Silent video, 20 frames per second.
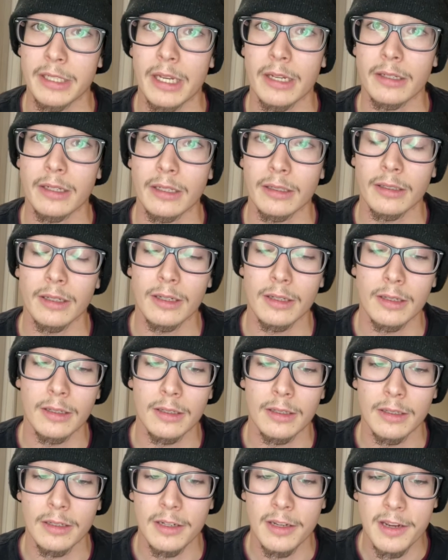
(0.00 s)
ending.
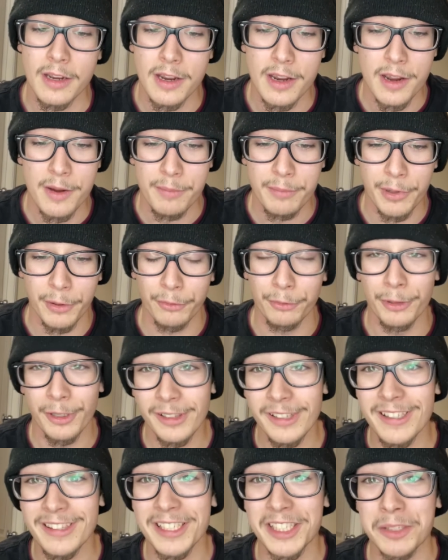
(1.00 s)
But
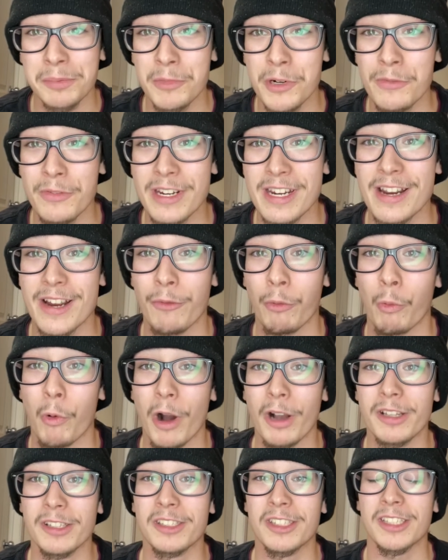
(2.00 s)
really, this movie
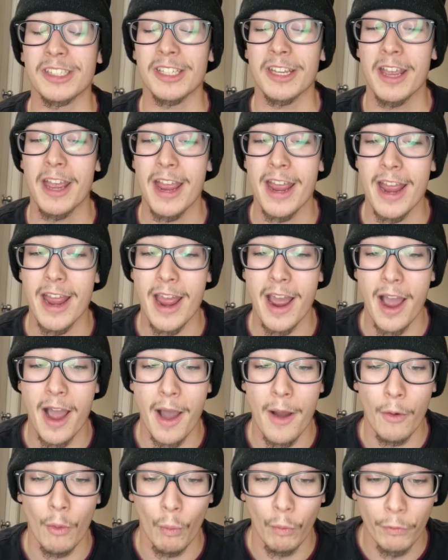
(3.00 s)
was
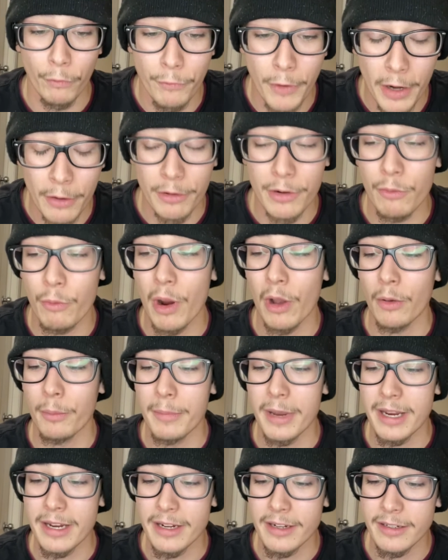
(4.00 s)
very well
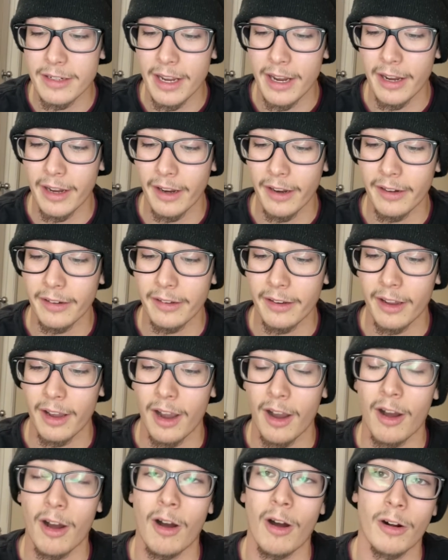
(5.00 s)
made, and
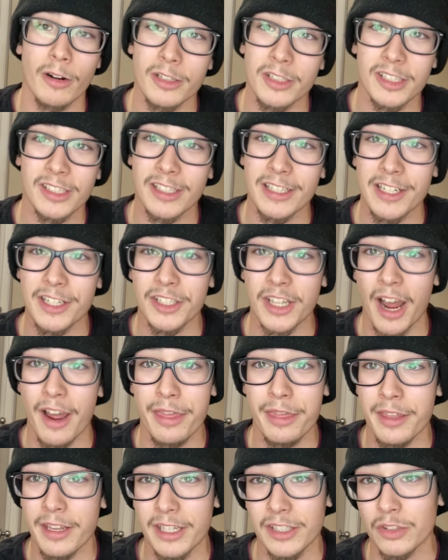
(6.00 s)
honestly, I
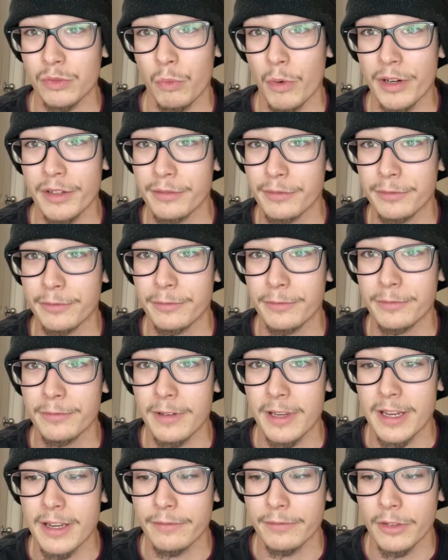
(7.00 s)
think it's one of,
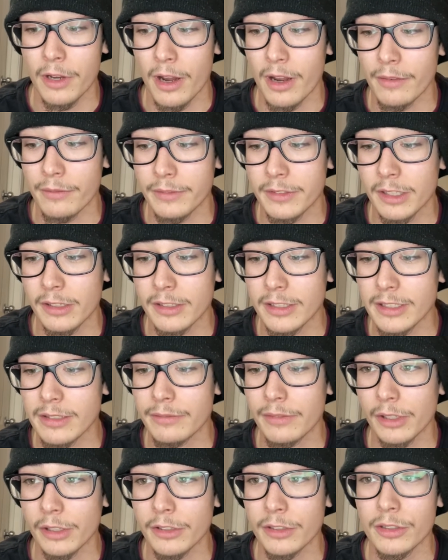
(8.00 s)
if not Denis
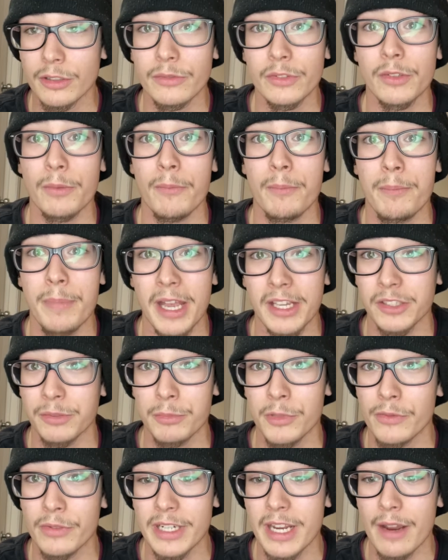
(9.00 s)
Villeneuve's best
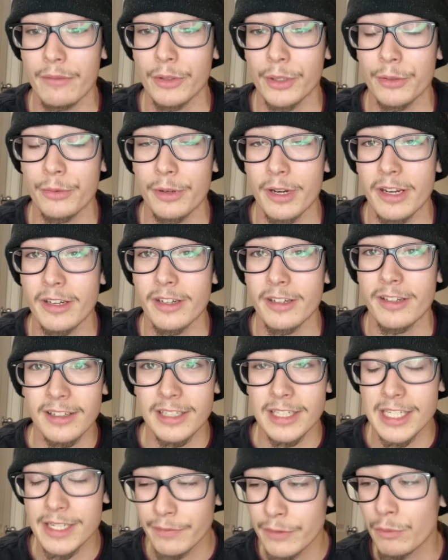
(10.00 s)
movie ever created.
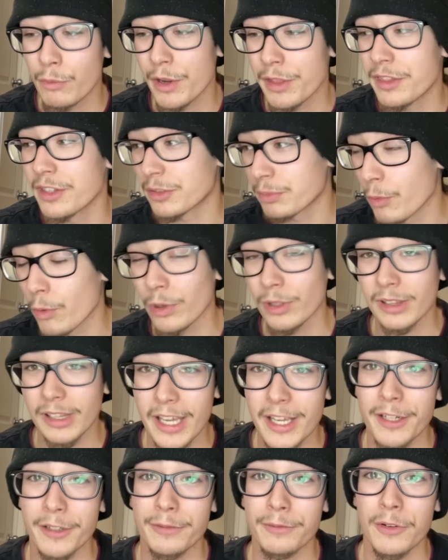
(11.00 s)
Even with his more
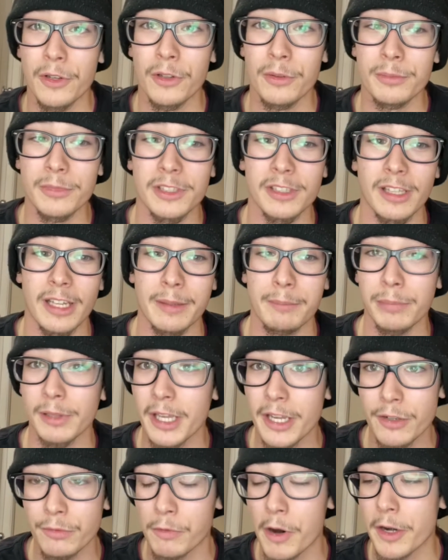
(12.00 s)
later films like
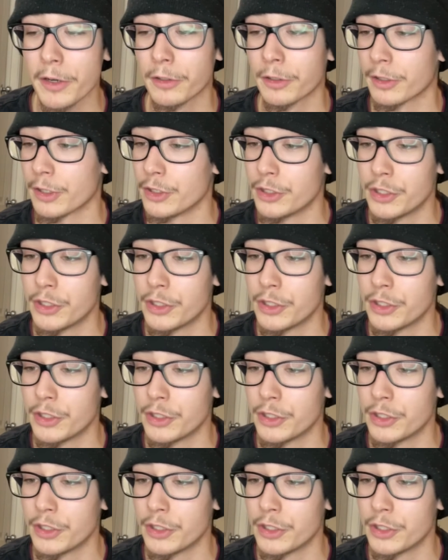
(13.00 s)
Blade Runner and